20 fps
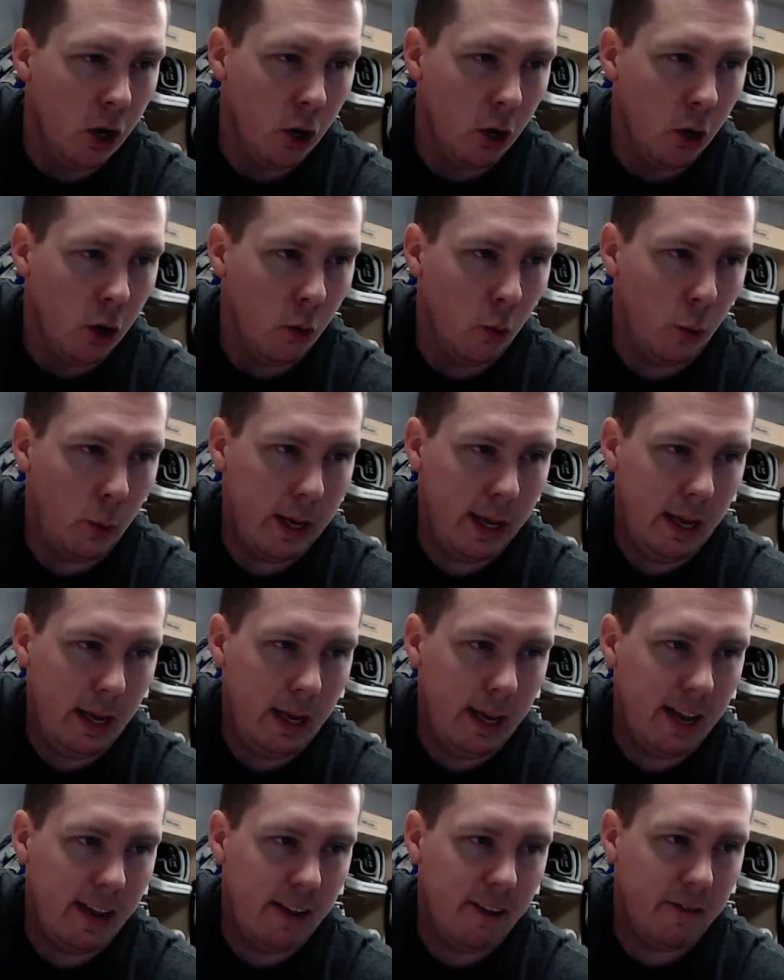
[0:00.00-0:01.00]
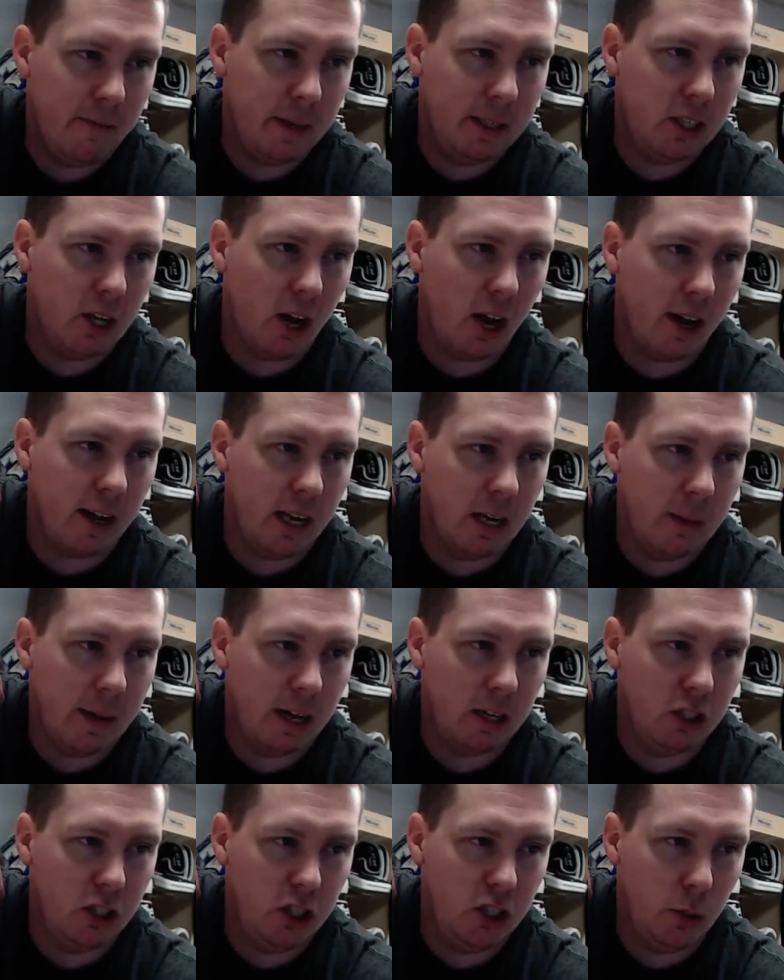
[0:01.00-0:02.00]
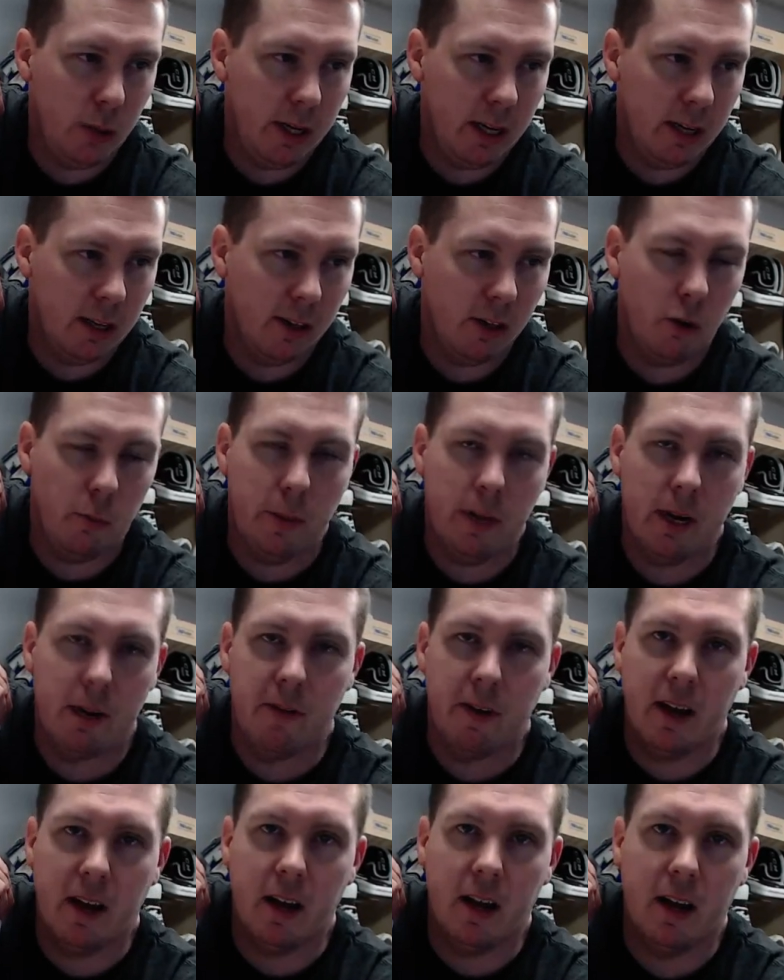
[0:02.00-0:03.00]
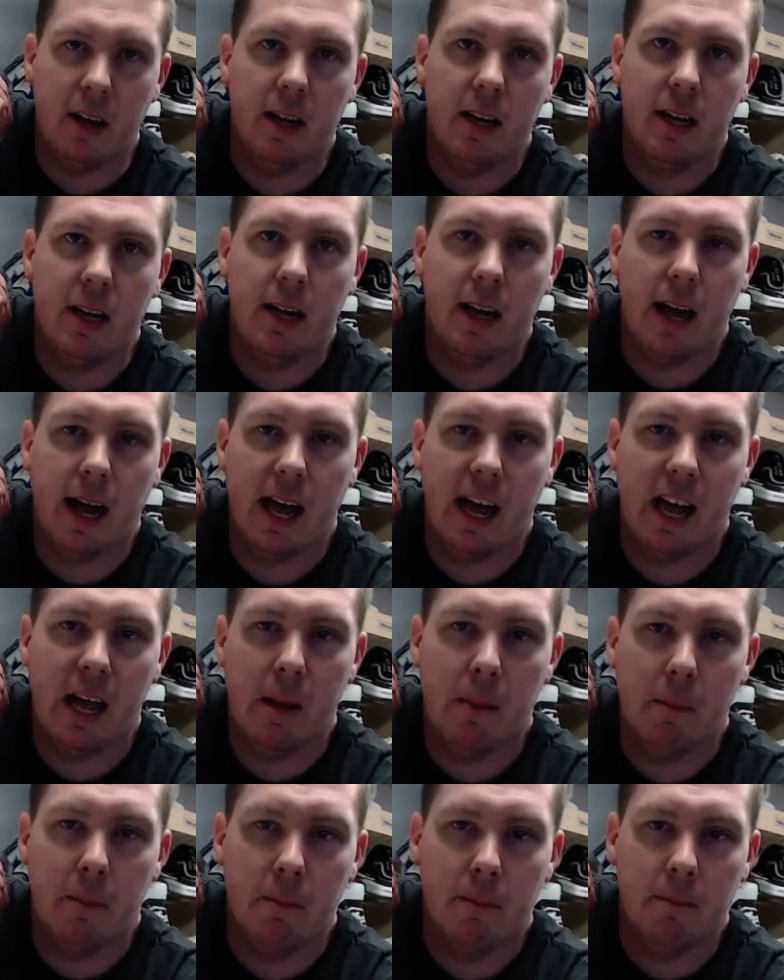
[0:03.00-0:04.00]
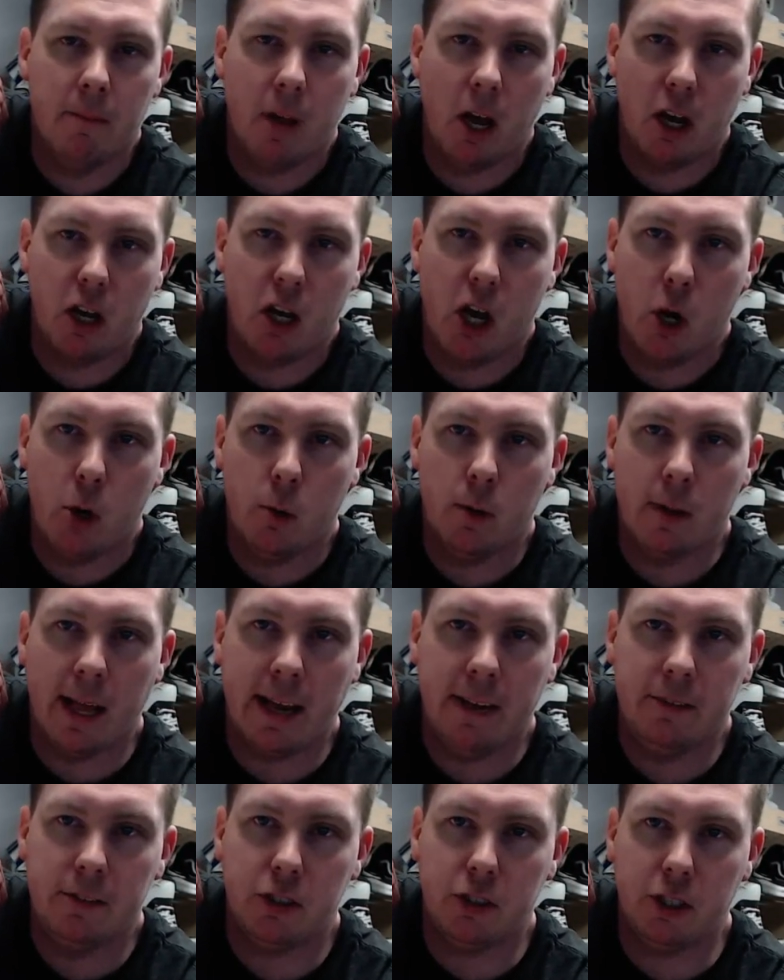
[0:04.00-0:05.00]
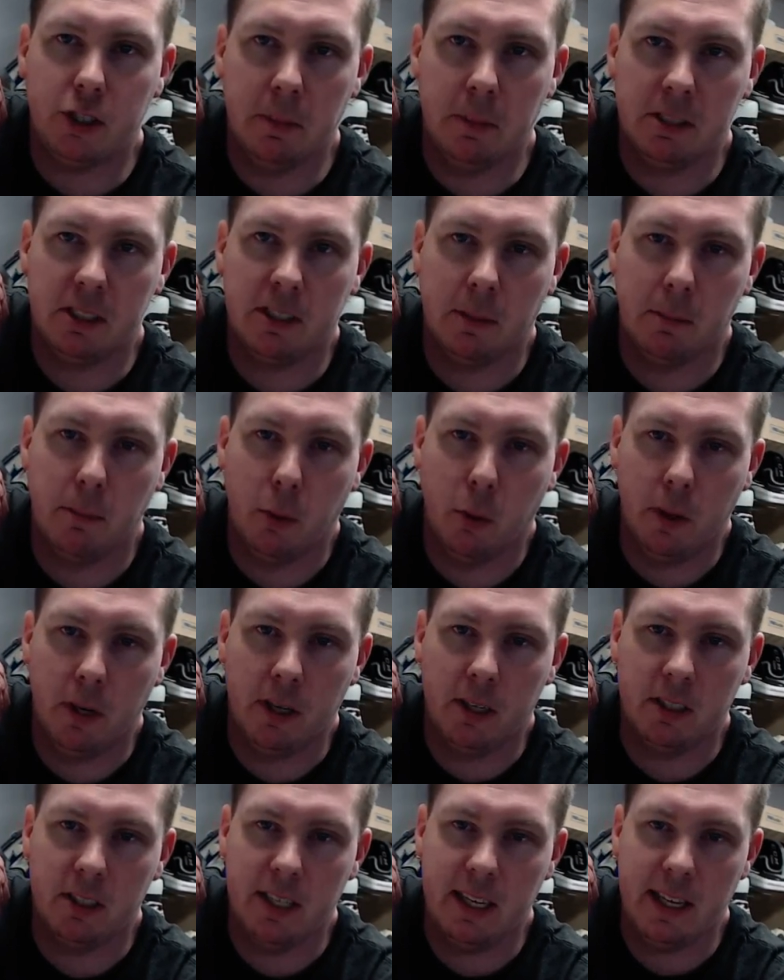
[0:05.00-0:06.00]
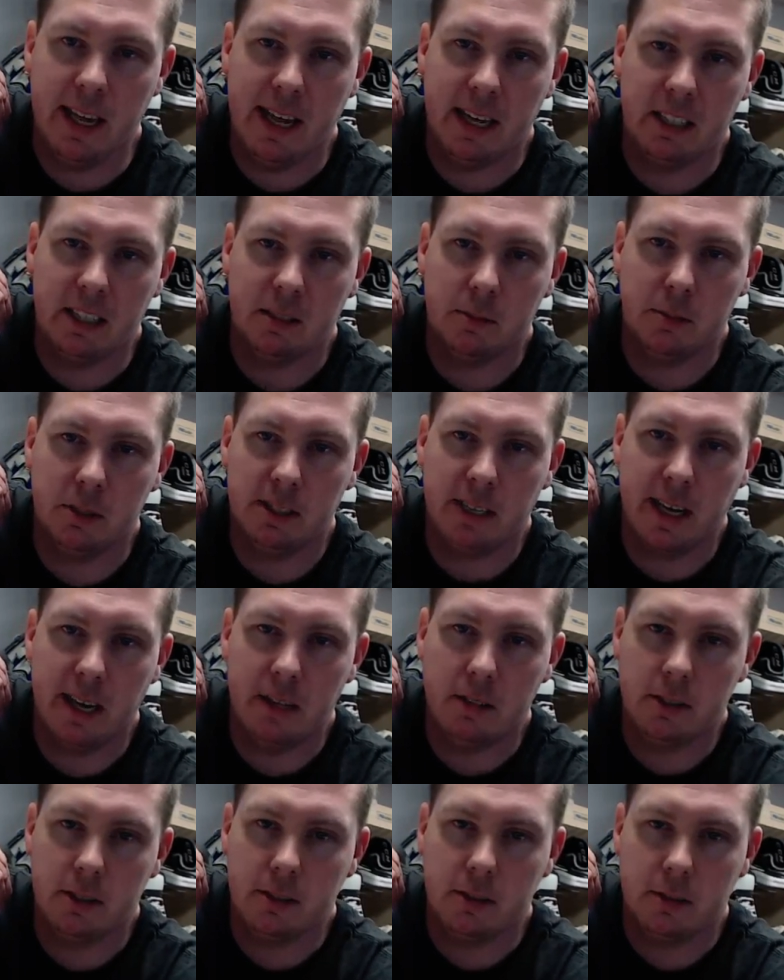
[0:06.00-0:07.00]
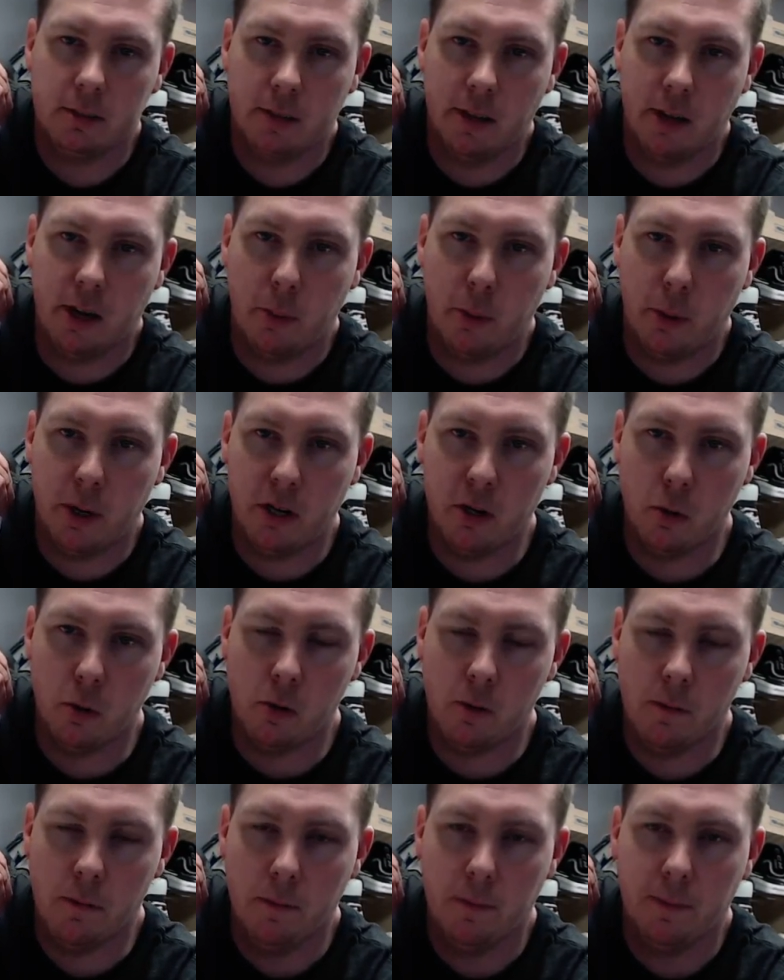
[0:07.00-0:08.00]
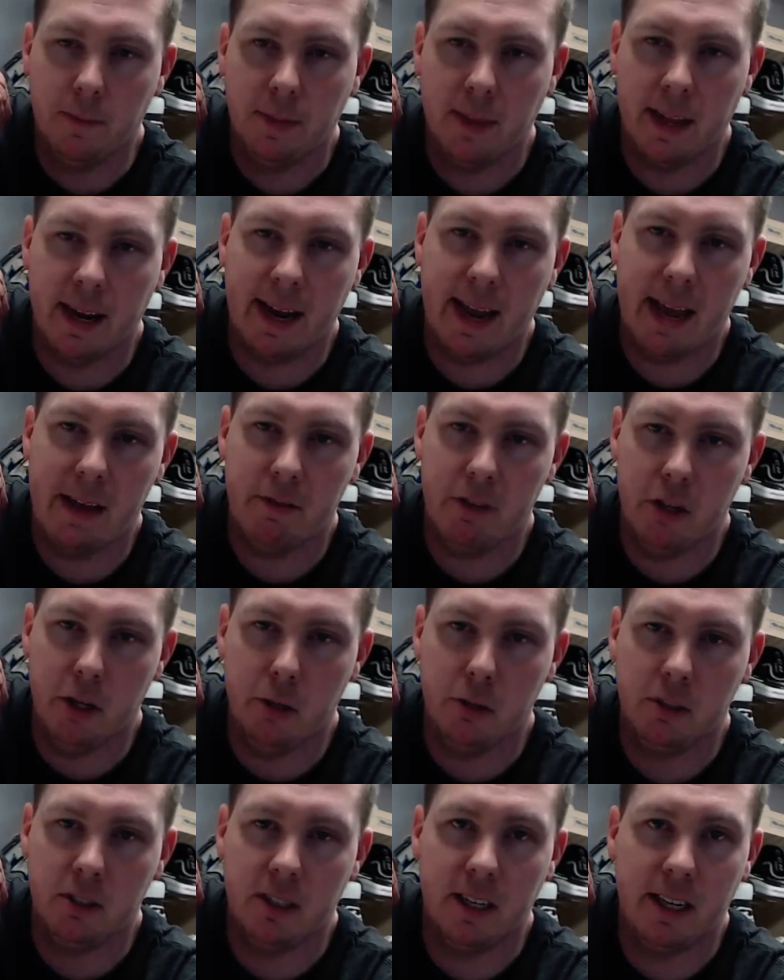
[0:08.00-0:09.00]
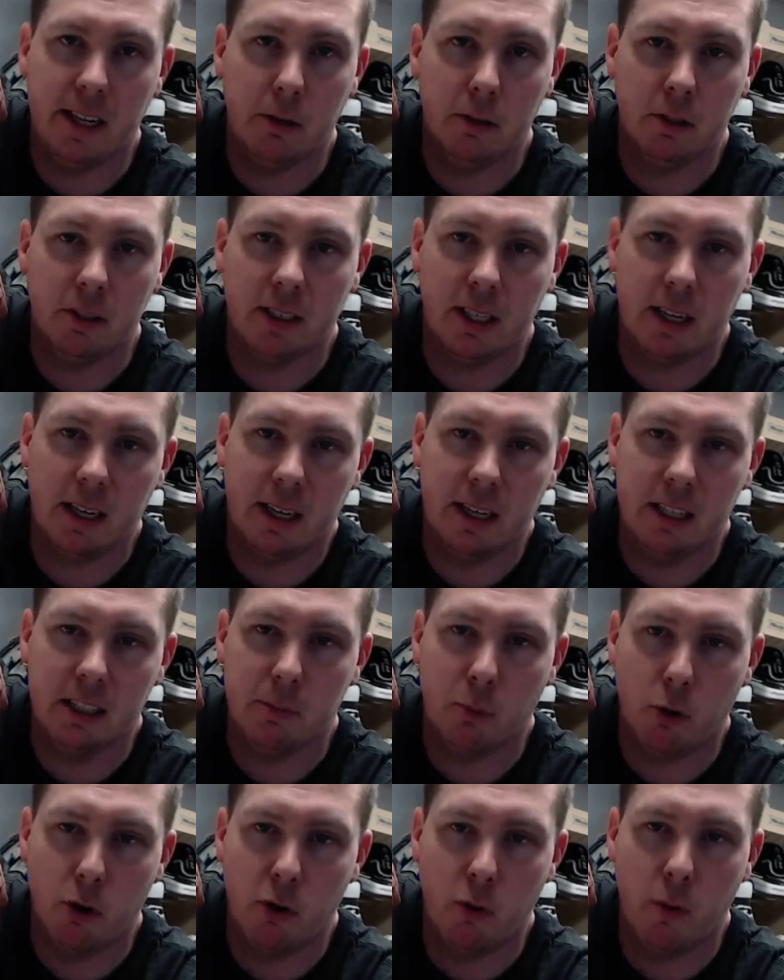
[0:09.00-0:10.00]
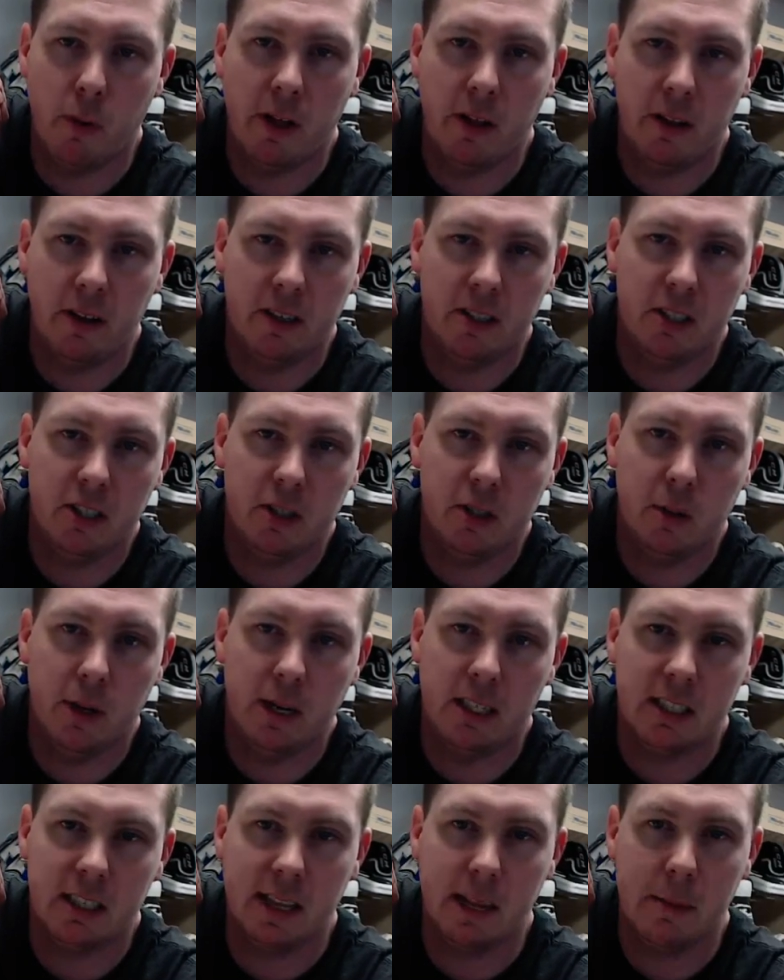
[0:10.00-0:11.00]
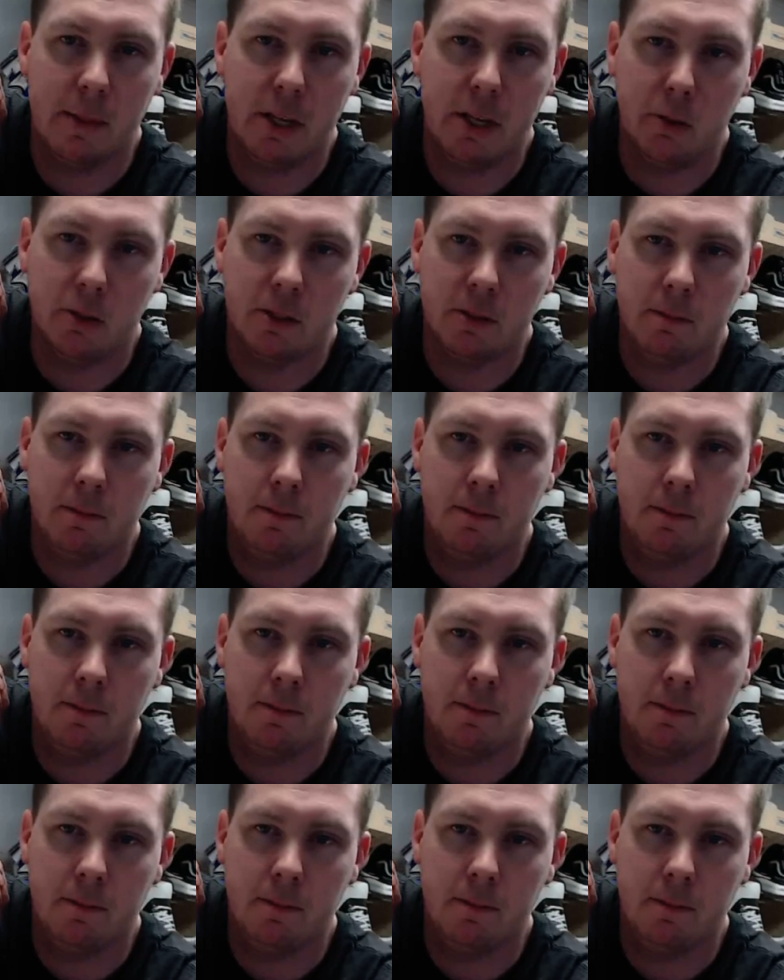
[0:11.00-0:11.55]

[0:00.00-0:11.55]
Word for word: we have been talking about doing a little bit of a um, a co live stream at some point because he has some skates that are pretty cool that I haven't used, and he was uh, he's more than willing to uh, to let me use them.